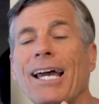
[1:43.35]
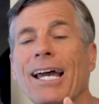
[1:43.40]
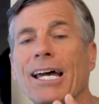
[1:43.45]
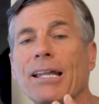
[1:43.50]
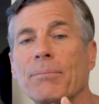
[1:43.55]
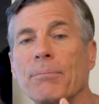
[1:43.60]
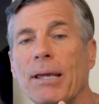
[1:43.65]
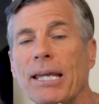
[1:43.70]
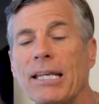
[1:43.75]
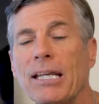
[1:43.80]

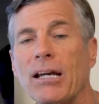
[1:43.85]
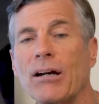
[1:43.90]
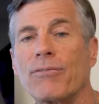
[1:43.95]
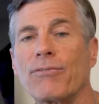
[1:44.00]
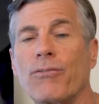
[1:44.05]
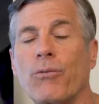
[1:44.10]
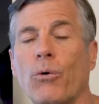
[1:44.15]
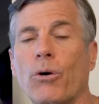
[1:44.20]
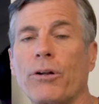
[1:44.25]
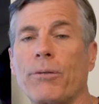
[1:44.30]
and make a
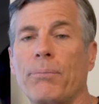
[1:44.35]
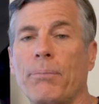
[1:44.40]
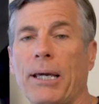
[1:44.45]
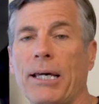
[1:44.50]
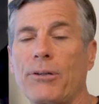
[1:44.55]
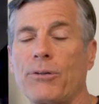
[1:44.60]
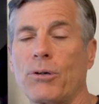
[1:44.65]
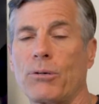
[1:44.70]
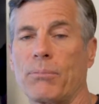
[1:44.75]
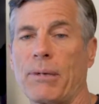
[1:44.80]
4th
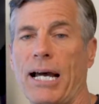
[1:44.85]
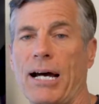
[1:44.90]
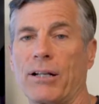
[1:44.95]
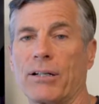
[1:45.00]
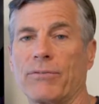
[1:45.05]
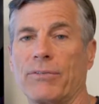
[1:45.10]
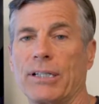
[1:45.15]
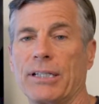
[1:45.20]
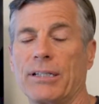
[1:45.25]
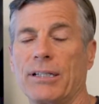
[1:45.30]
bedroom
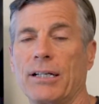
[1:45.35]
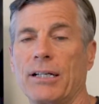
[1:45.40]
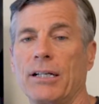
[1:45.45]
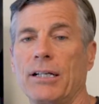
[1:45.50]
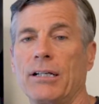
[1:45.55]
out of it.